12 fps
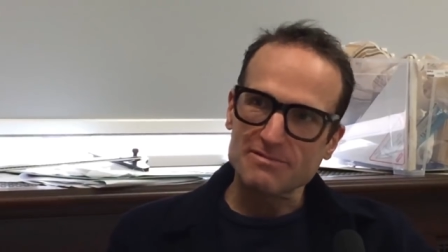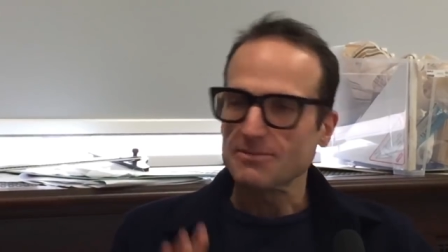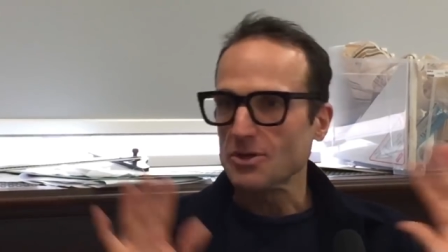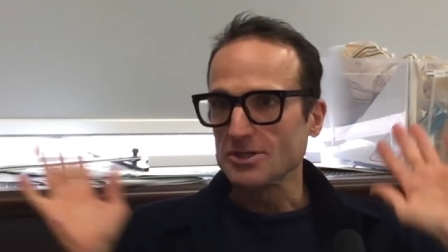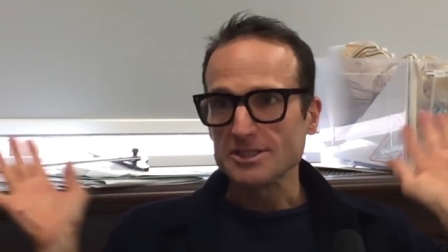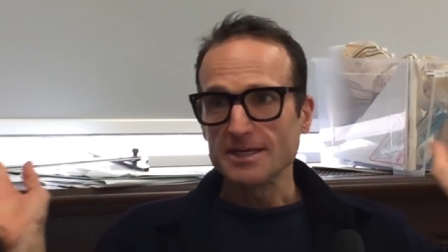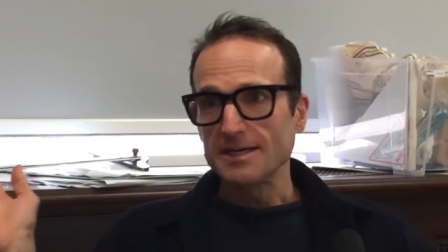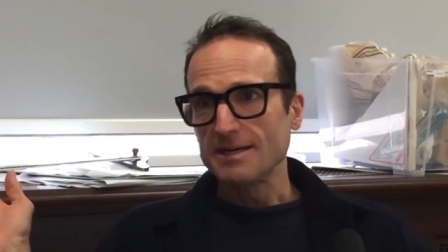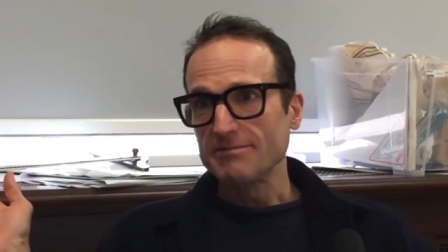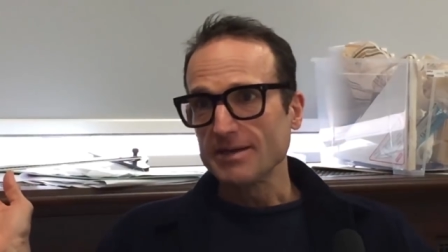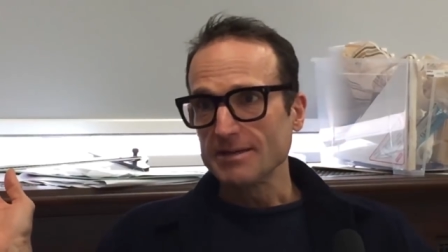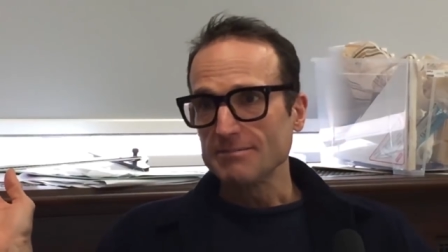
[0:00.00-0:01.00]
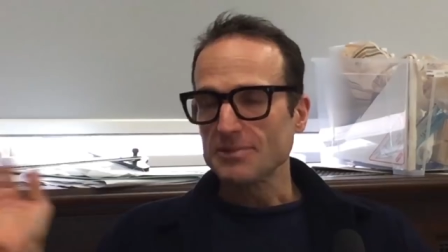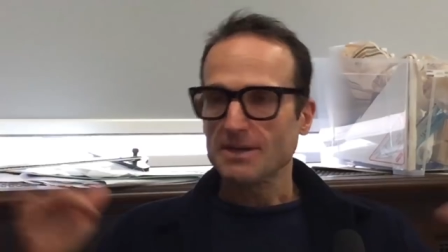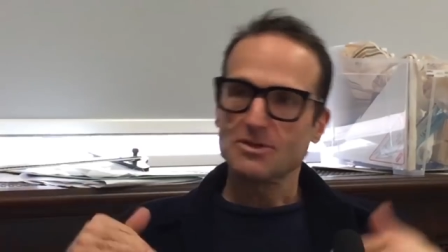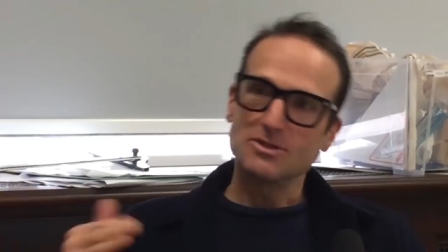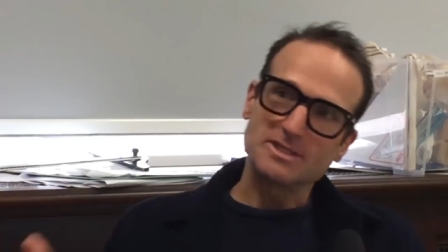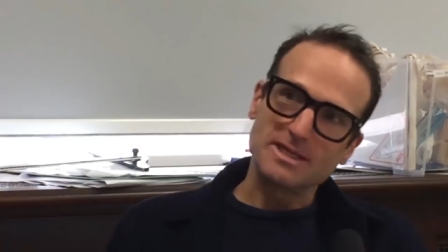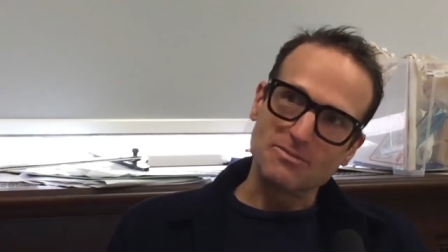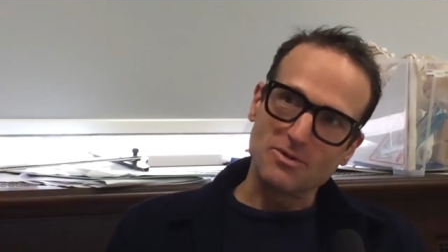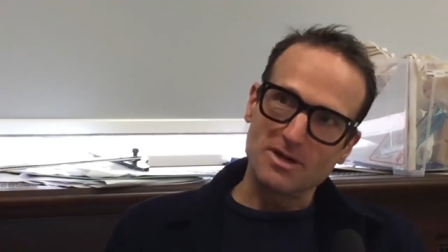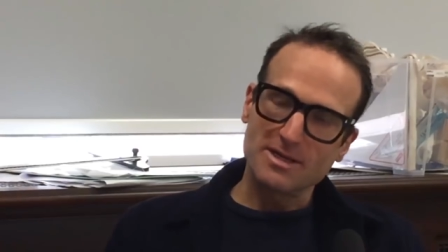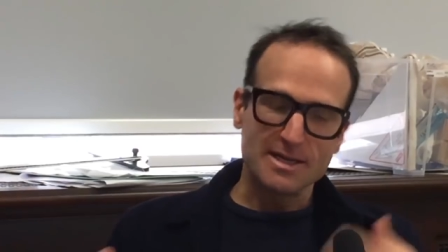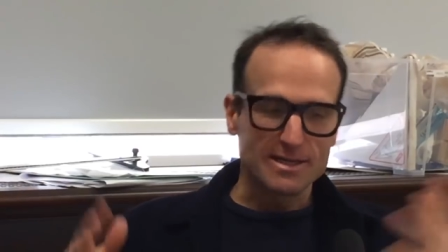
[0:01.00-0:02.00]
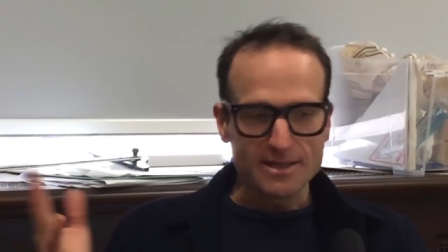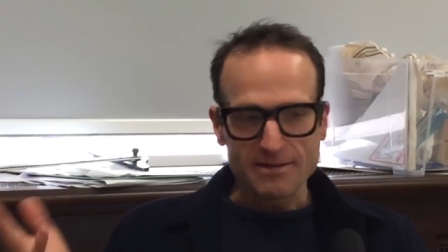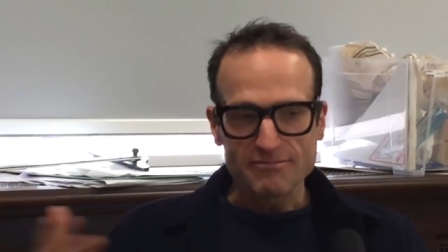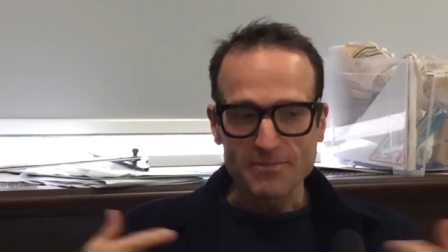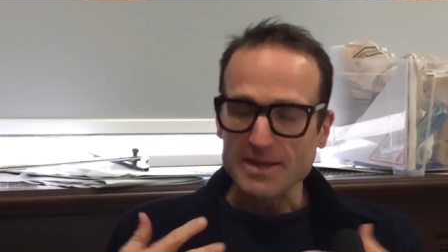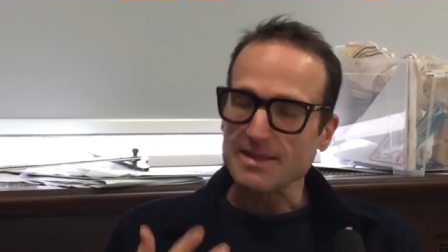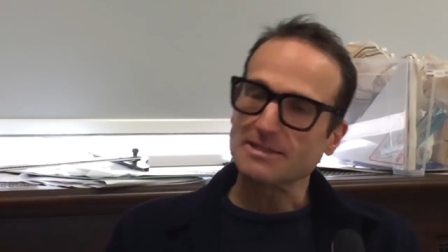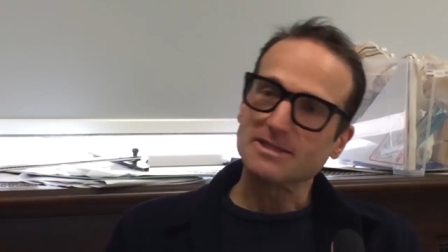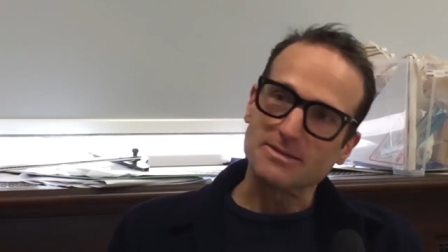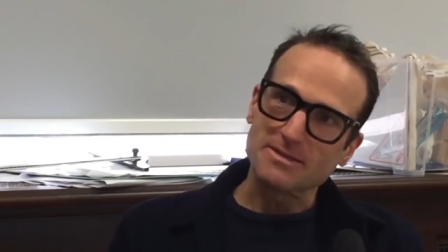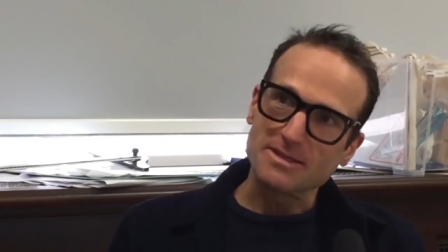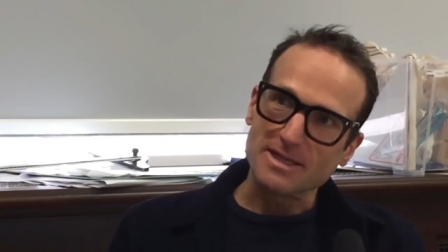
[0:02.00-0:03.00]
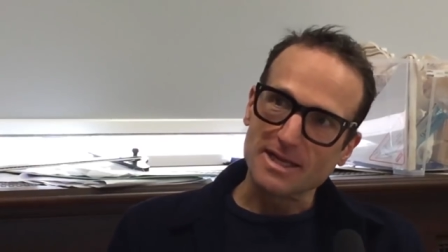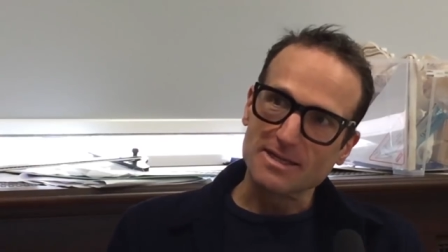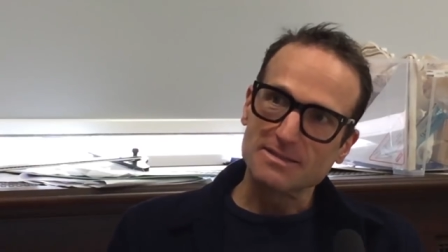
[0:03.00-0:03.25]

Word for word: I'm constantly living, but I'm constantly working, and for me that's a good thing.